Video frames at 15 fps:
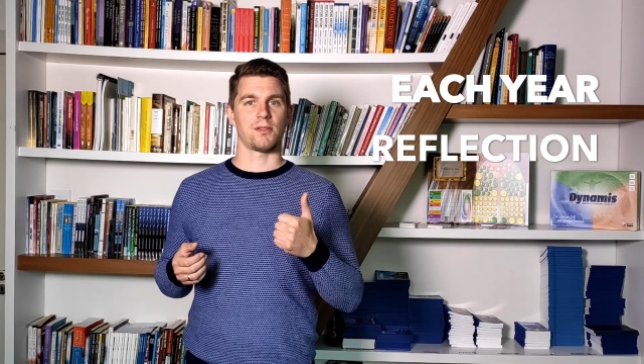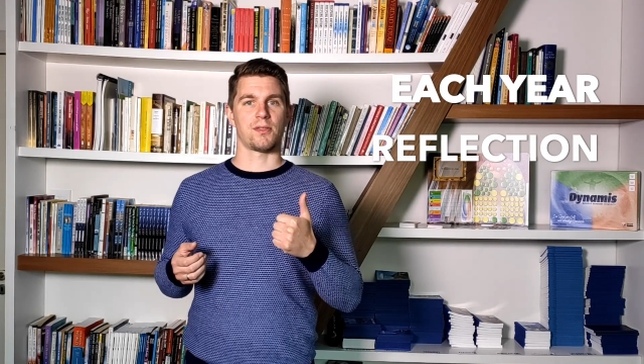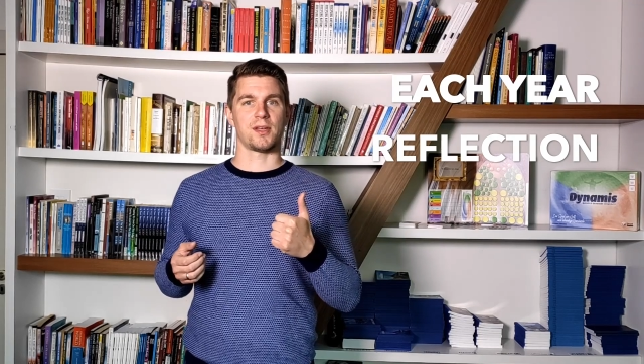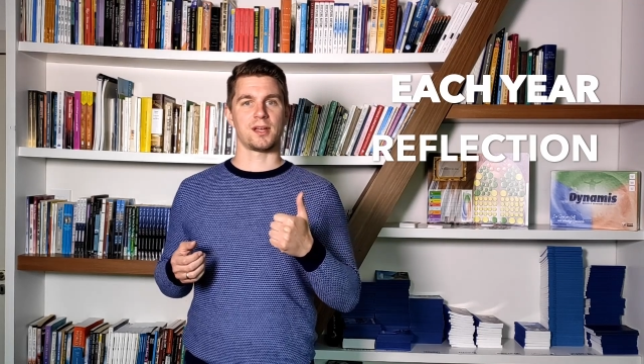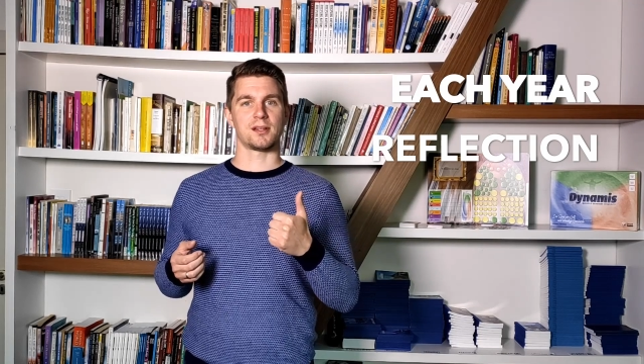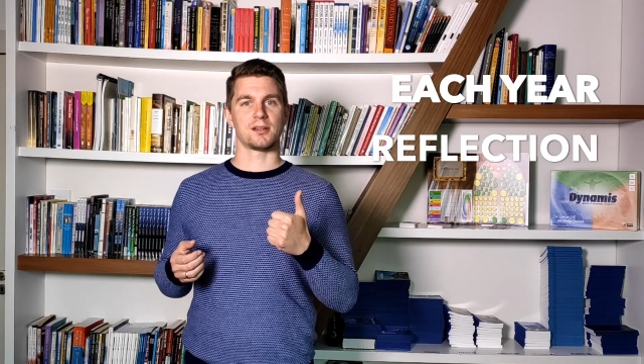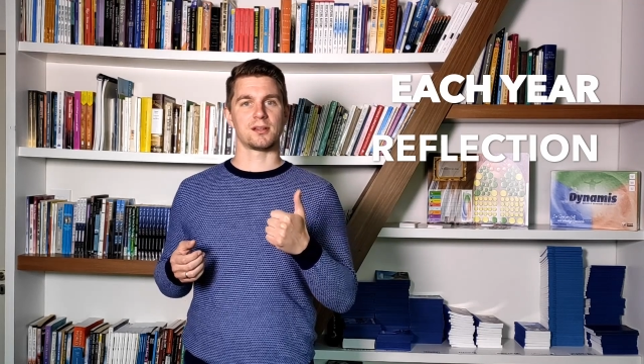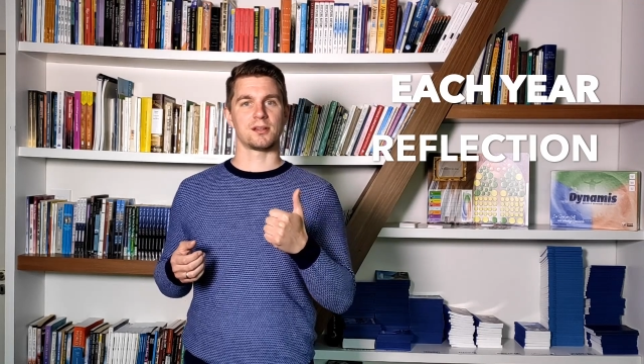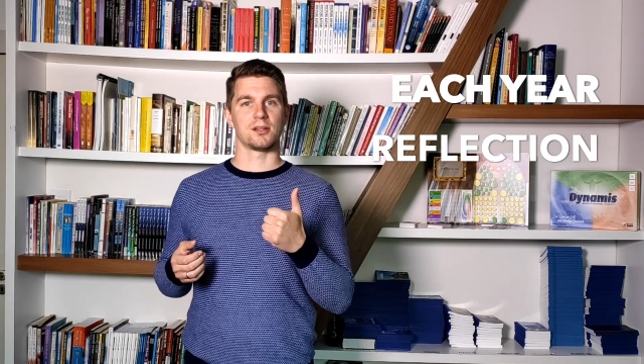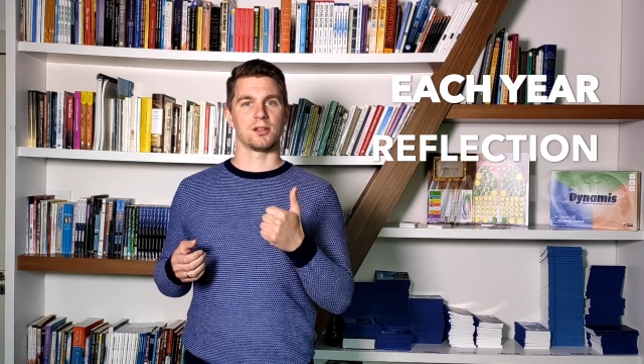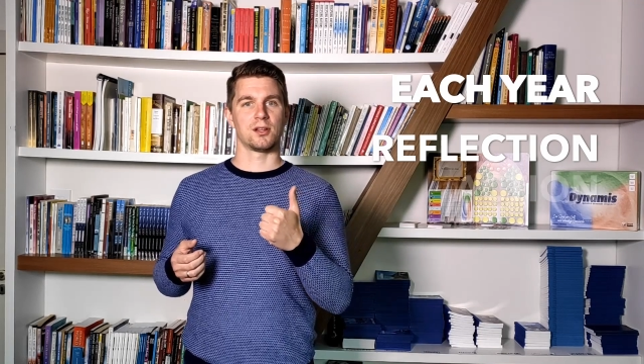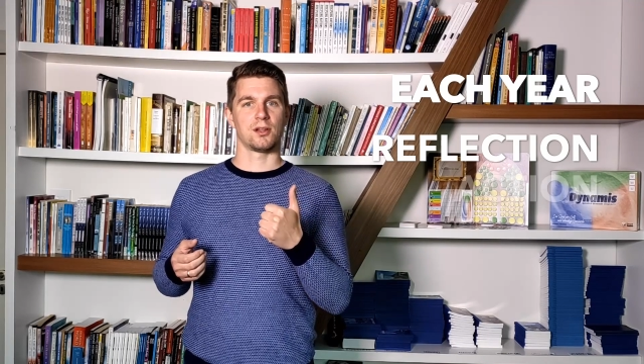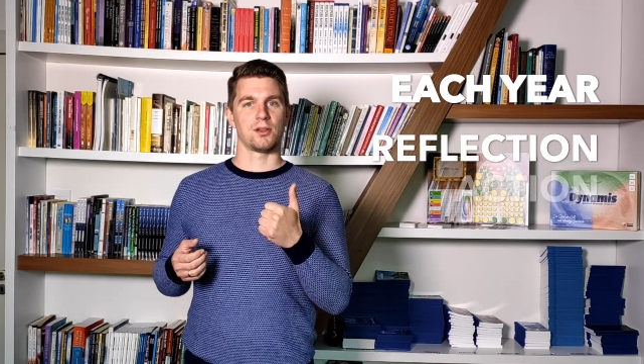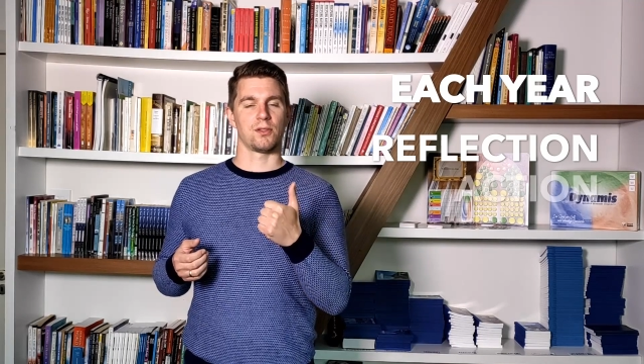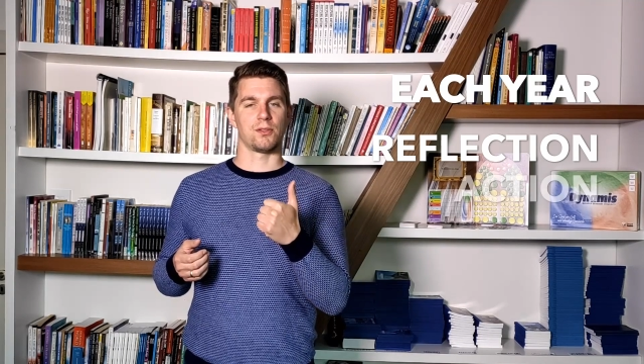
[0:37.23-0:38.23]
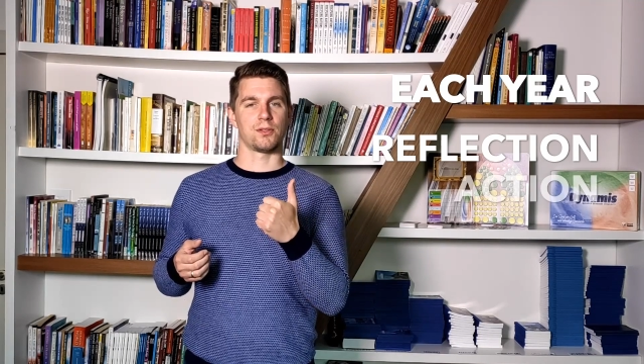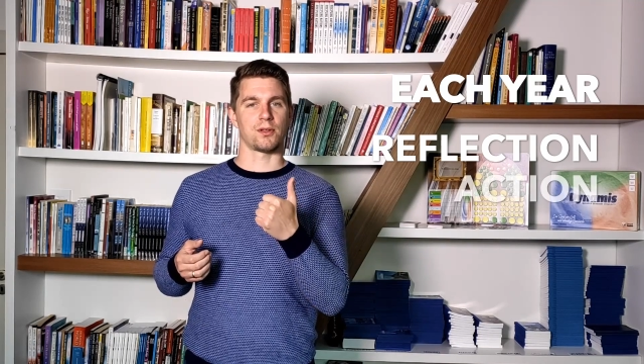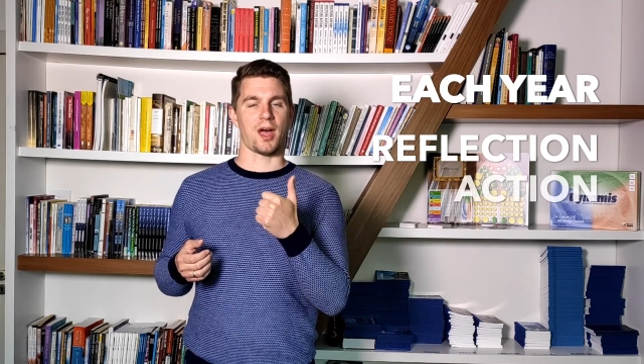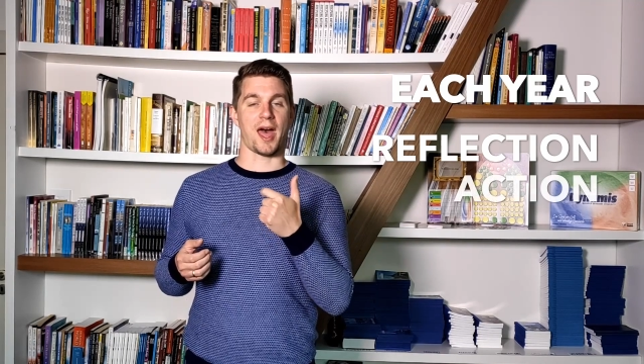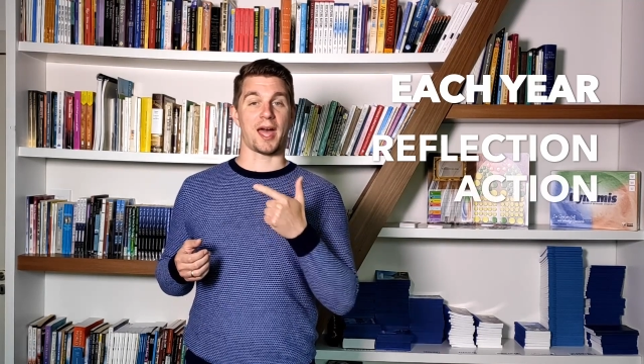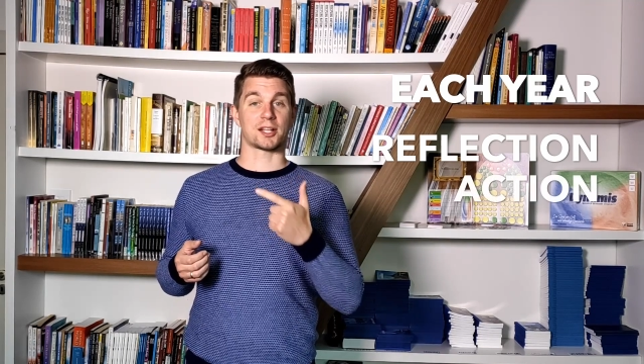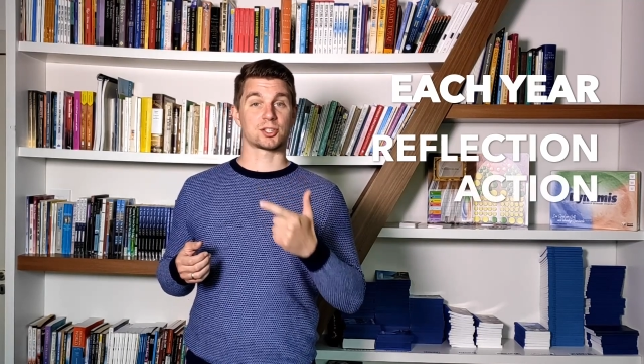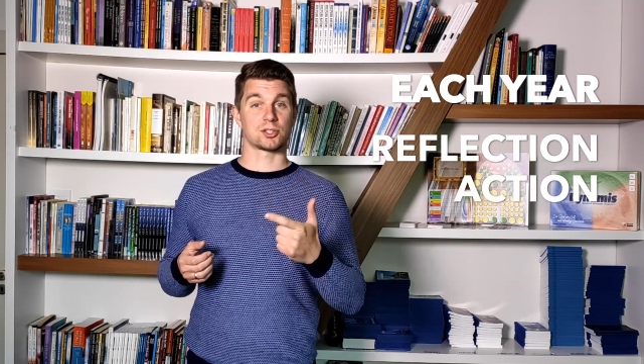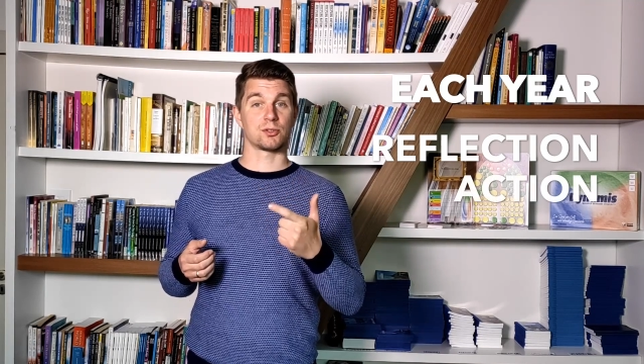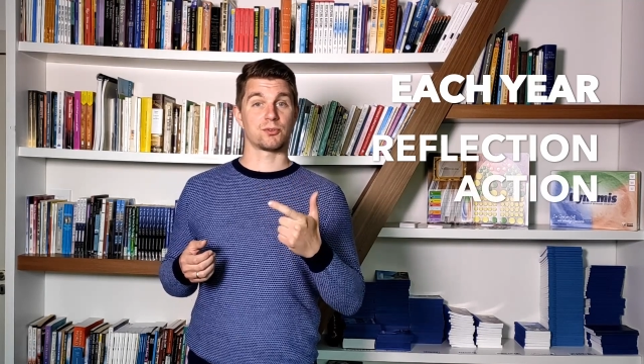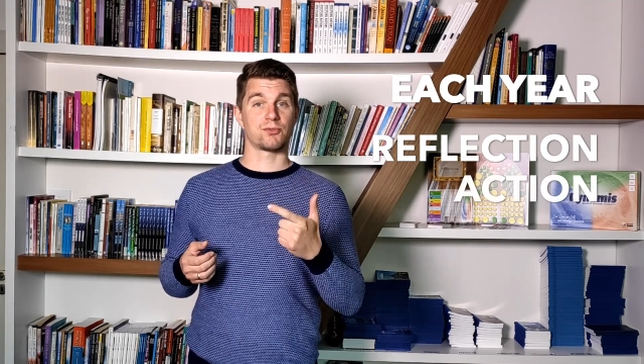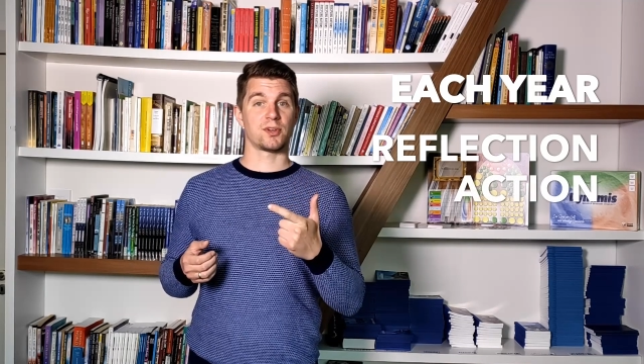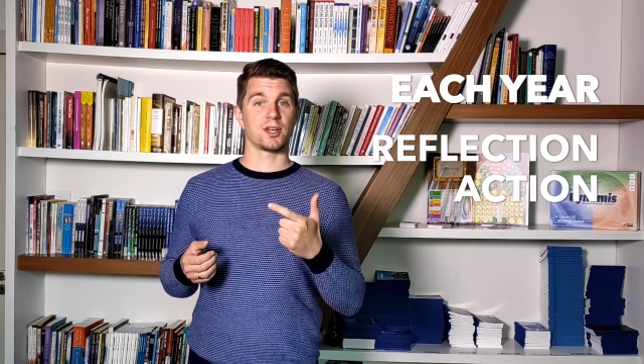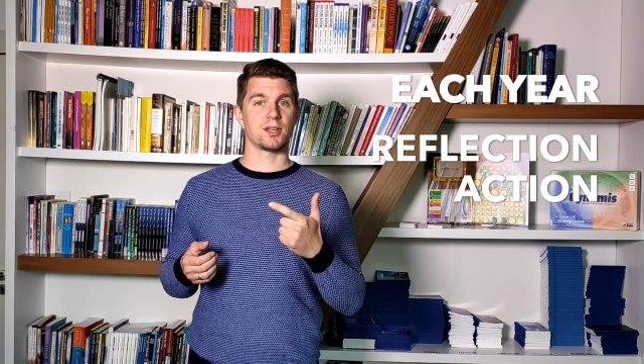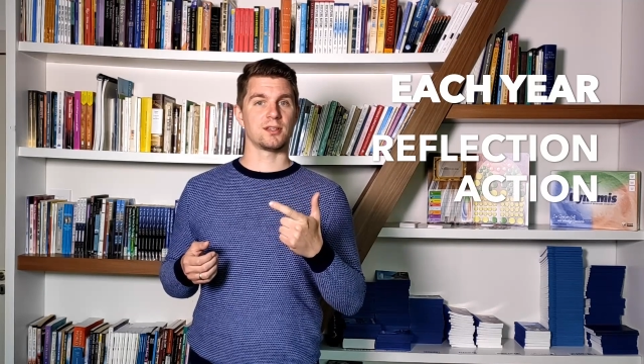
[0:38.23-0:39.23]
then the action
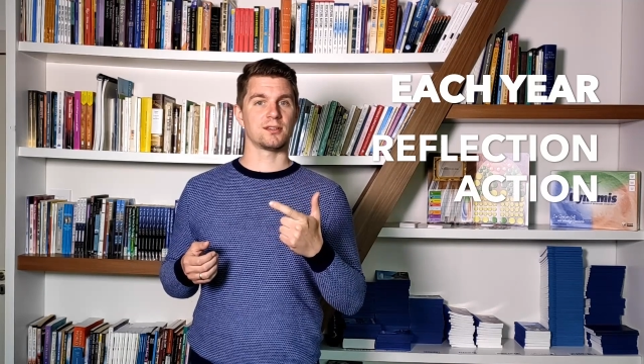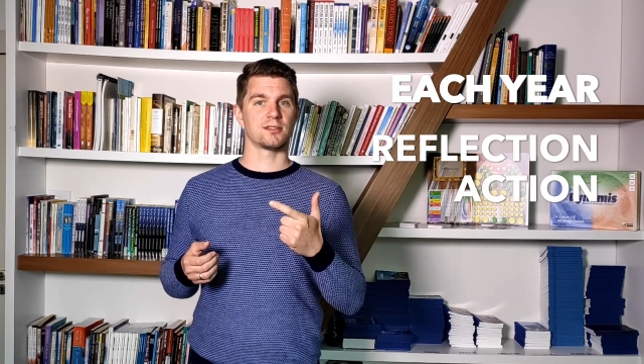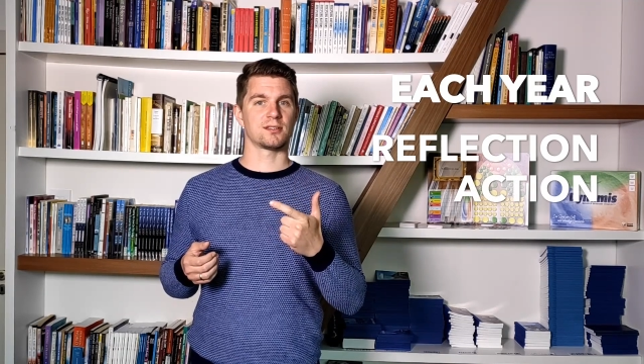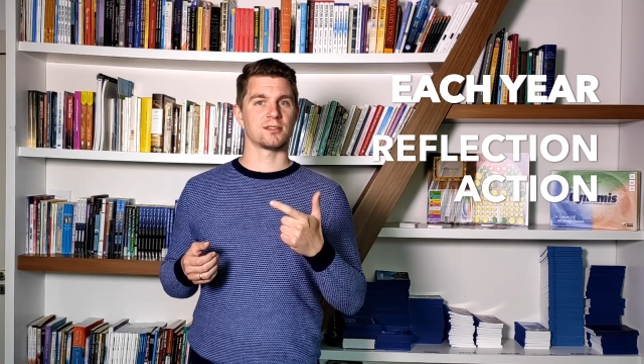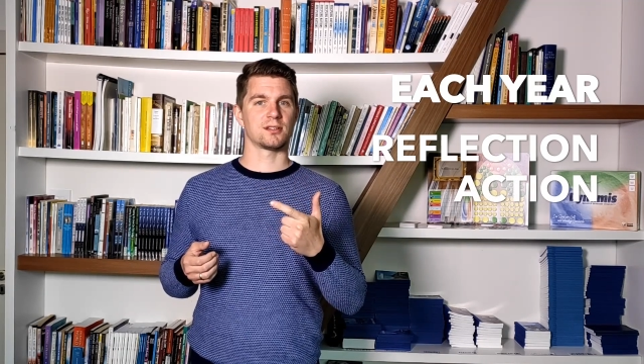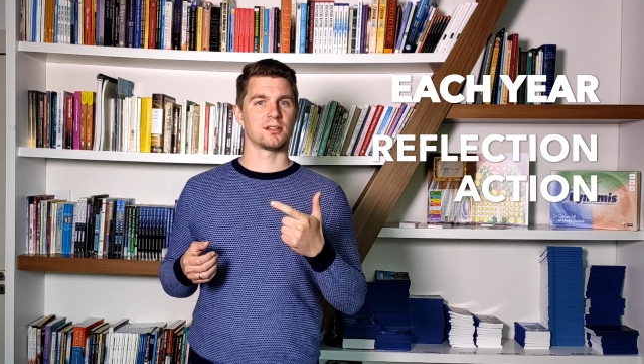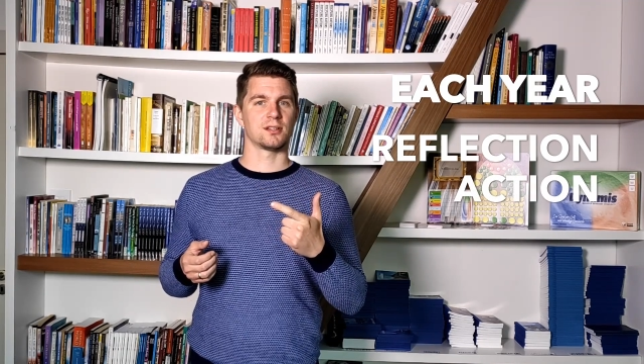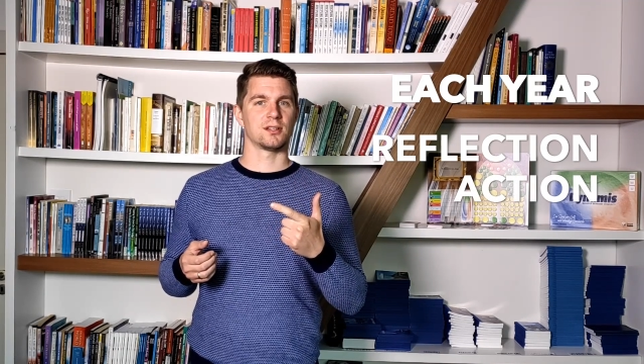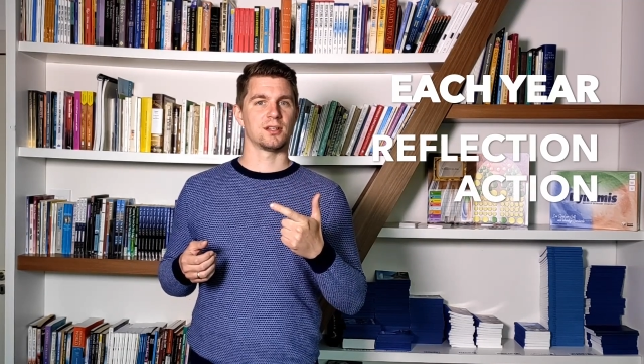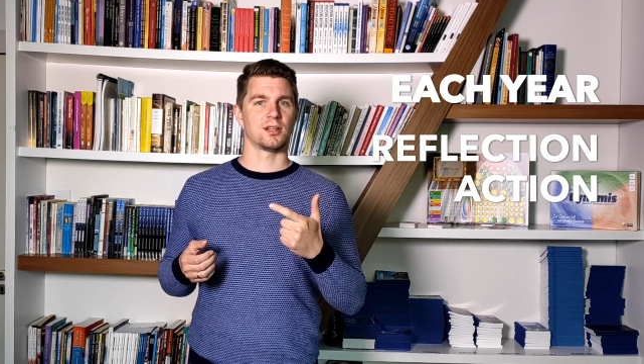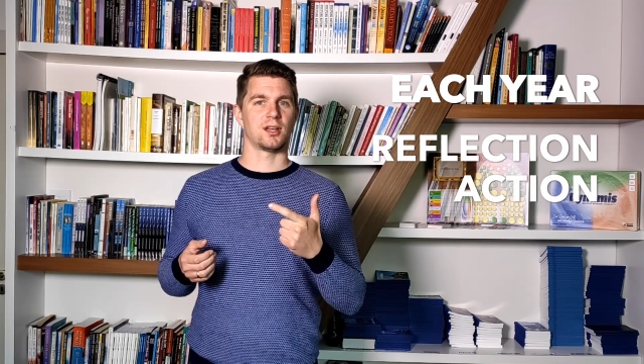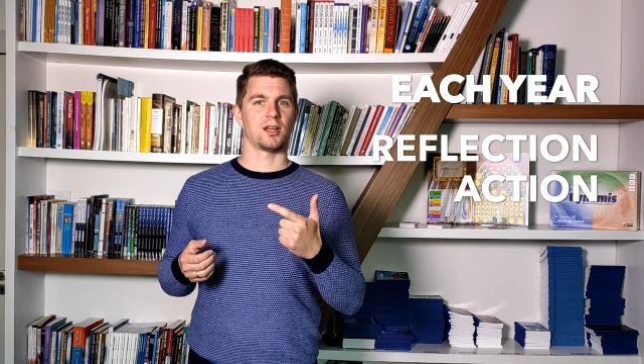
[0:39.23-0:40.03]
phase,